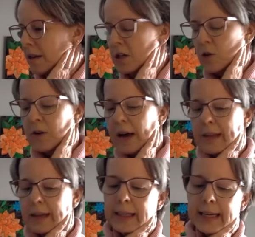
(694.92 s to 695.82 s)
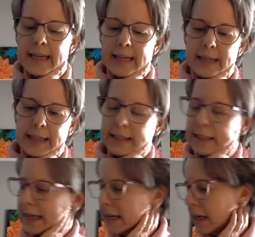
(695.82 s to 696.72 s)
then you've got the linen and the
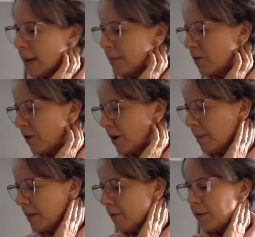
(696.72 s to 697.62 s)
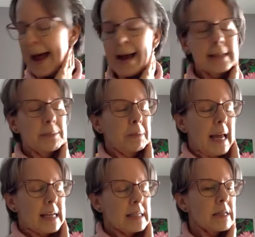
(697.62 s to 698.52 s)
linen comes from the flax
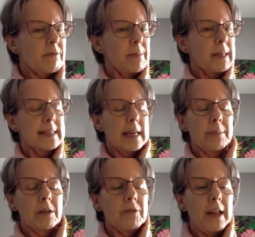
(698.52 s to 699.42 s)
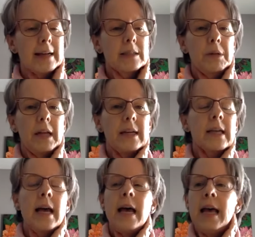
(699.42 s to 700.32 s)
plant, from the stem of the flax plant.
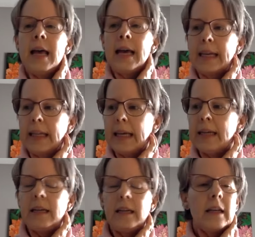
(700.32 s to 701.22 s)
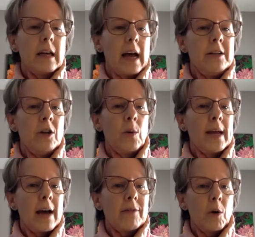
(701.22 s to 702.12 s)
Linen, I know
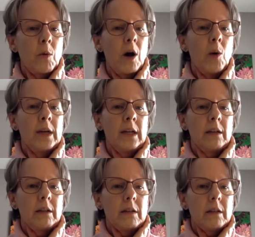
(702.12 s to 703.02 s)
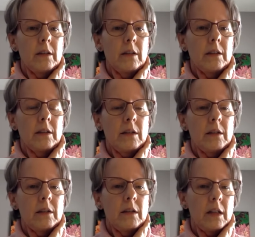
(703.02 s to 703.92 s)
we have a Rowan
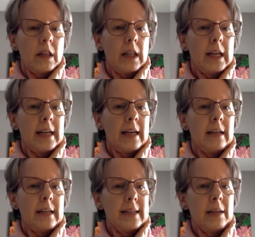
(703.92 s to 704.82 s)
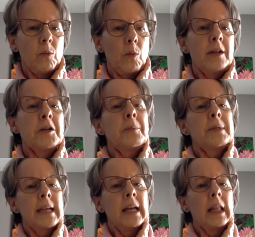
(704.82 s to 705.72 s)
linen. Is it
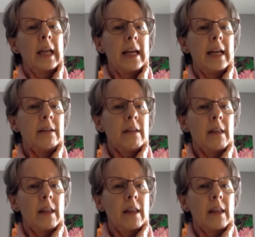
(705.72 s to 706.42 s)
100% linen?